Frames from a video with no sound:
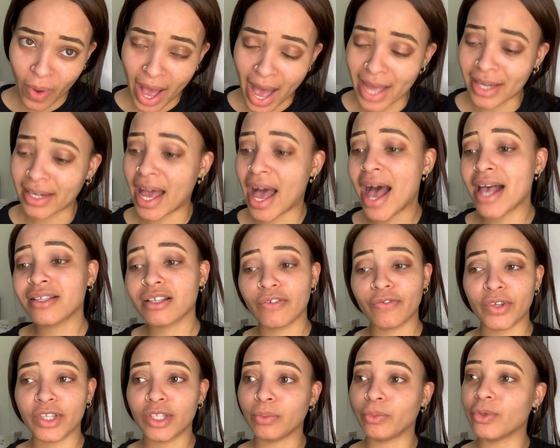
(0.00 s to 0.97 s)
and ask
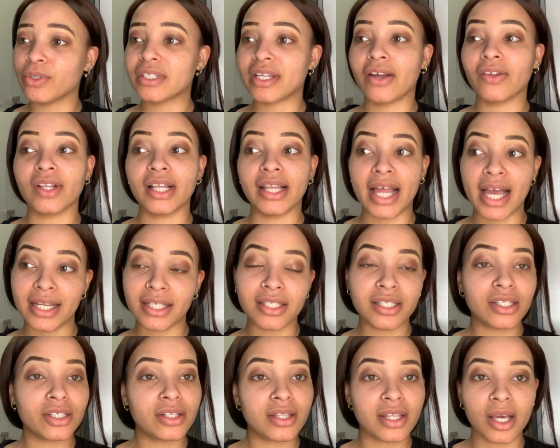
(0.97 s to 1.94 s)
for the most
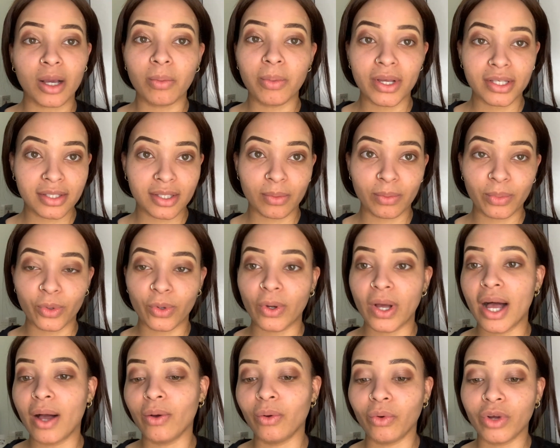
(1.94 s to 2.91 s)
outlandish thing possible
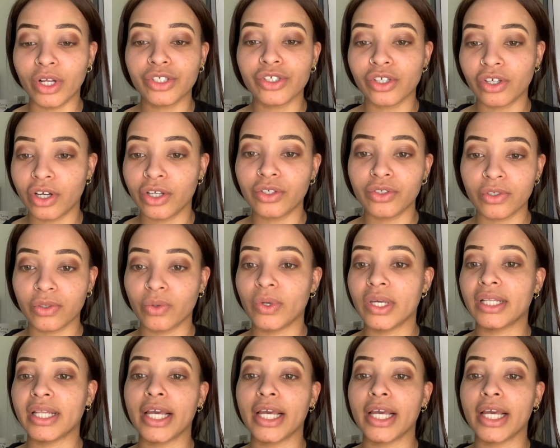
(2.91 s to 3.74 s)
and watch God do it.